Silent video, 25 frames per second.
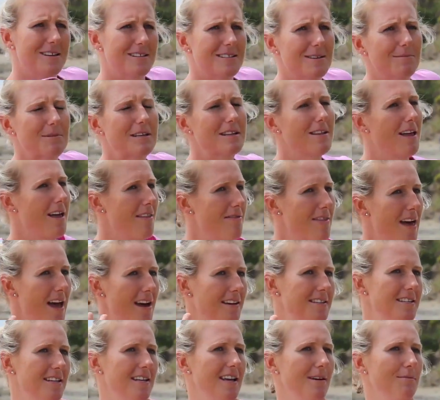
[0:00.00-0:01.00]
something like
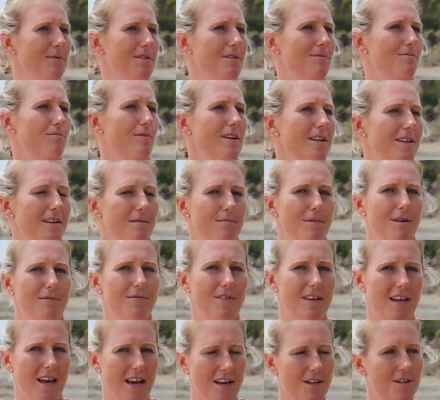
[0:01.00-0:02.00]
that to get with the rhythm
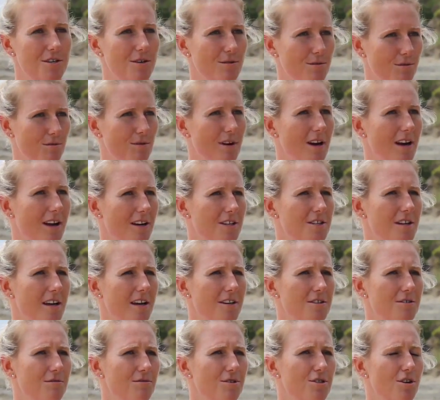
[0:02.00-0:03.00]
of the actual
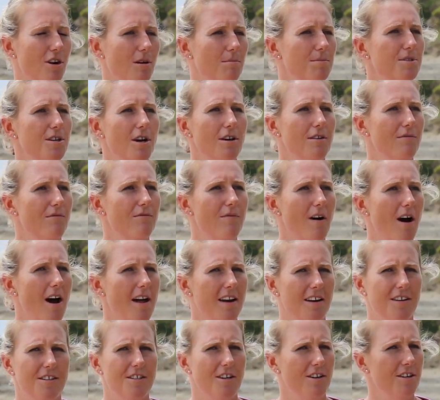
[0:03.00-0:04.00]
chop. Don't
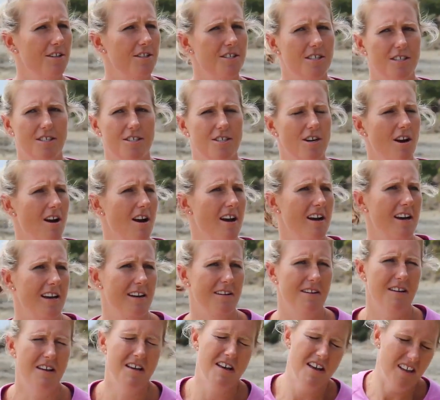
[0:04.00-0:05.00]
fight it. Don't just try
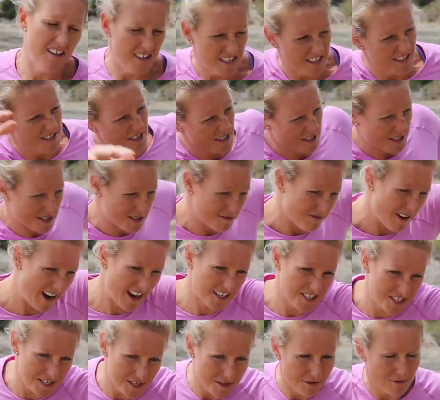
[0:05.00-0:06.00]
and just
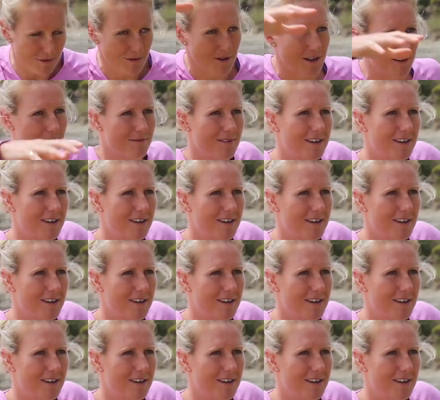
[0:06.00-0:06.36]
thrash through it